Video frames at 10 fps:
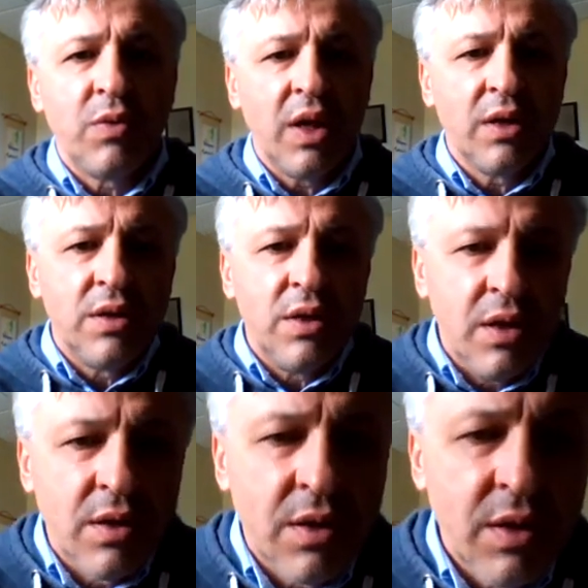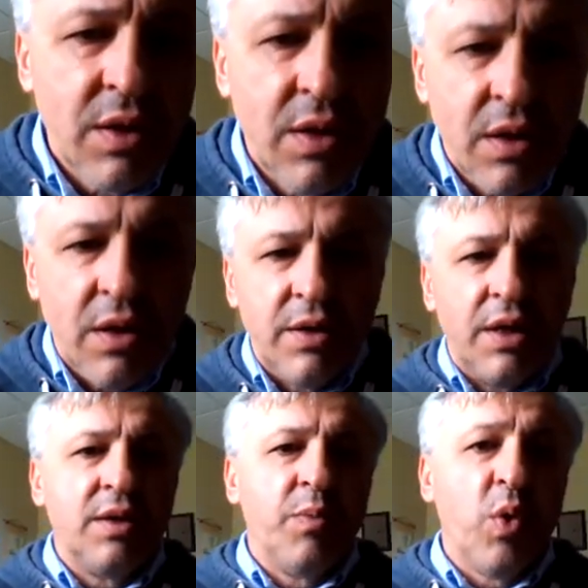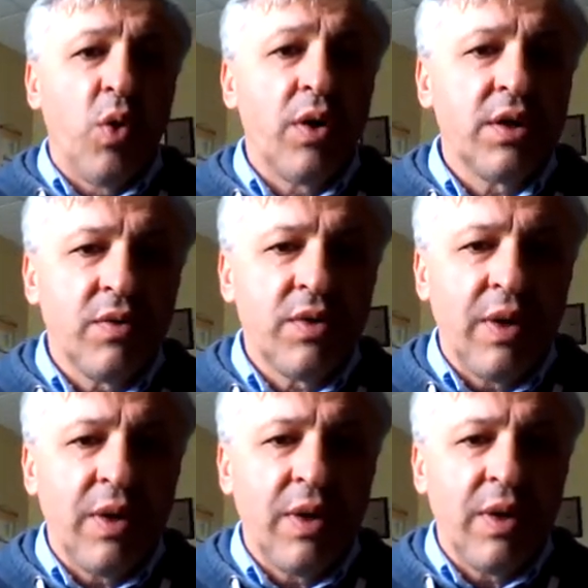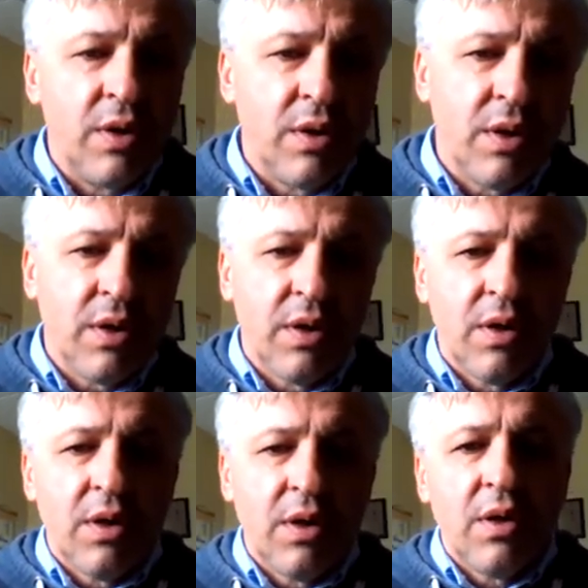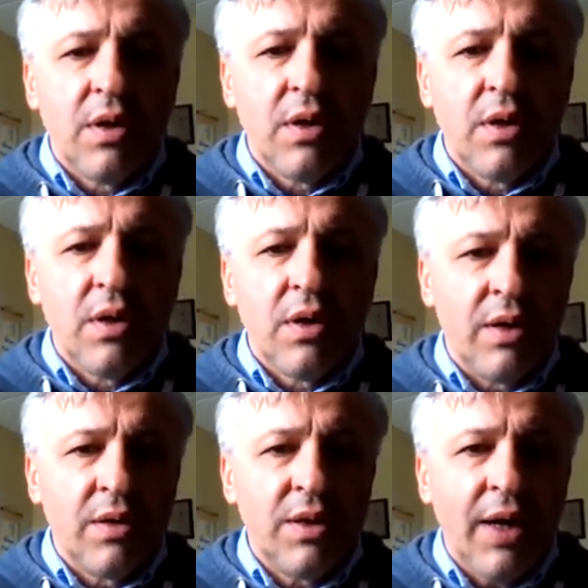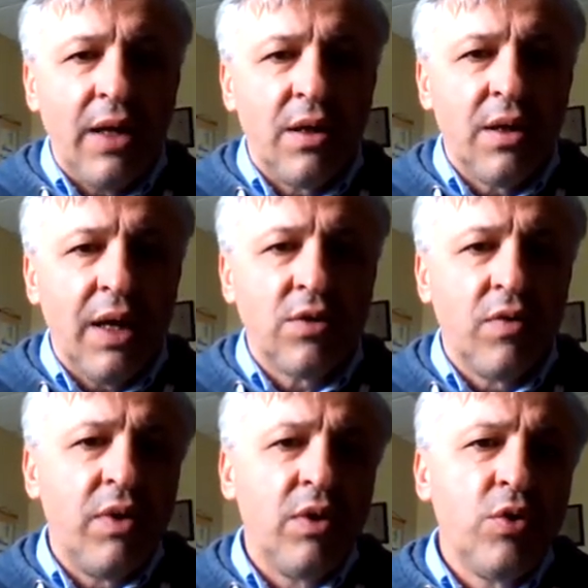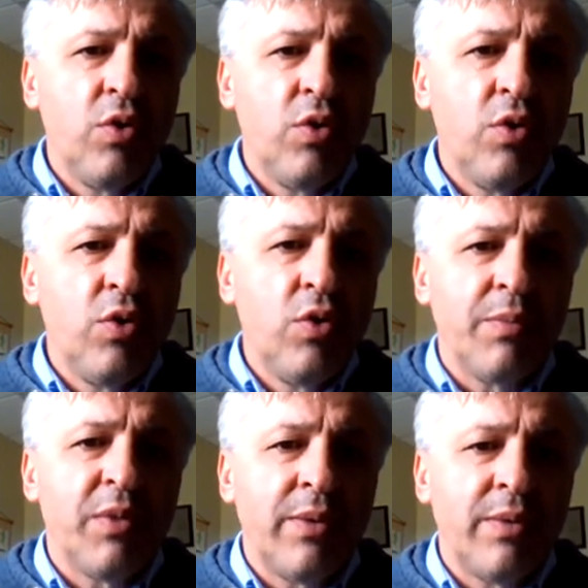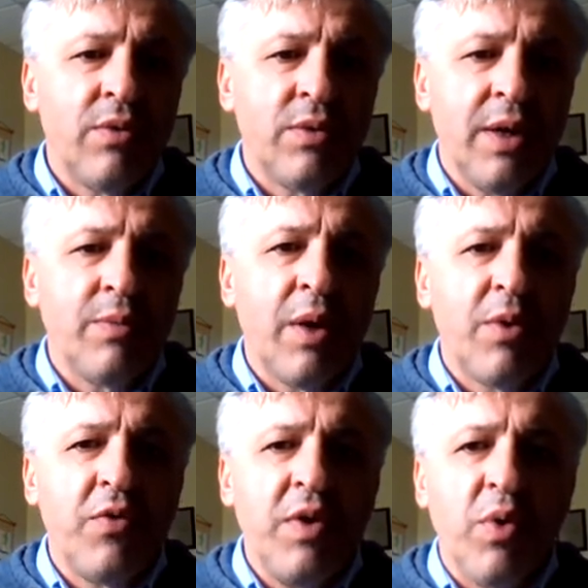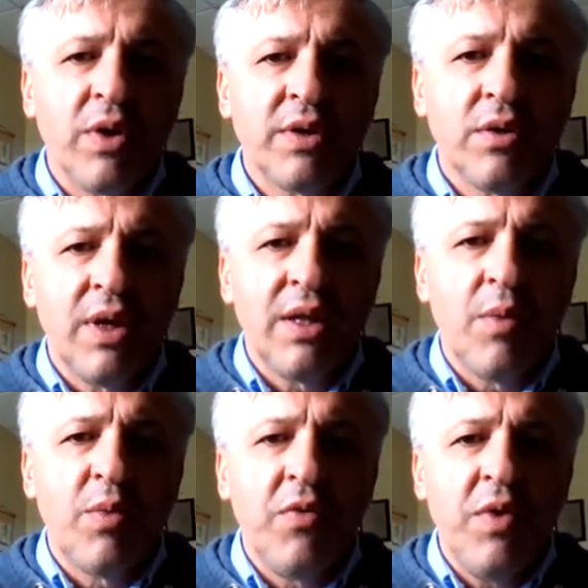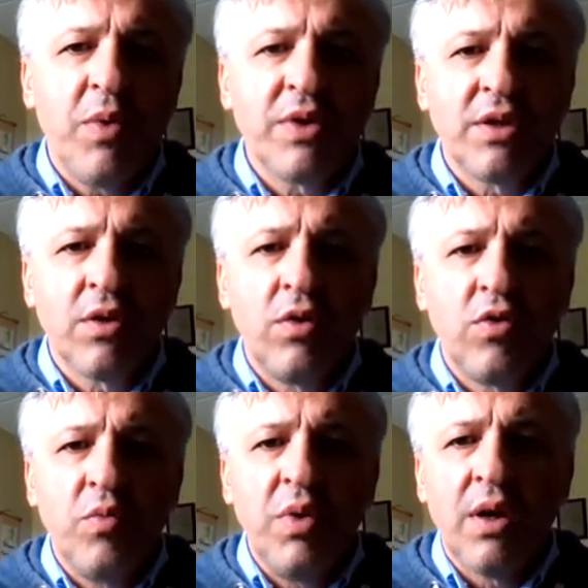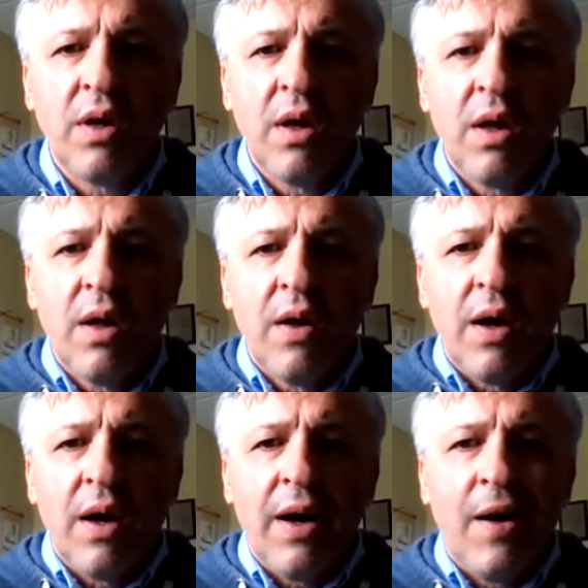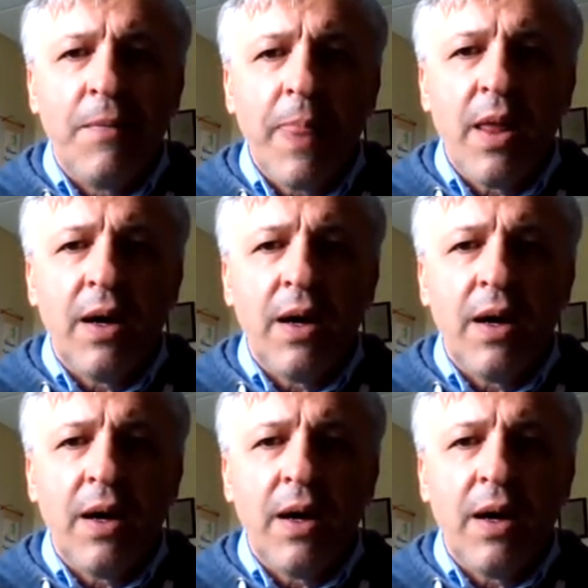that we can see there is a progress of some sort in our training. And so we'll do it for some number of epochs. So that number of epochs is going to be a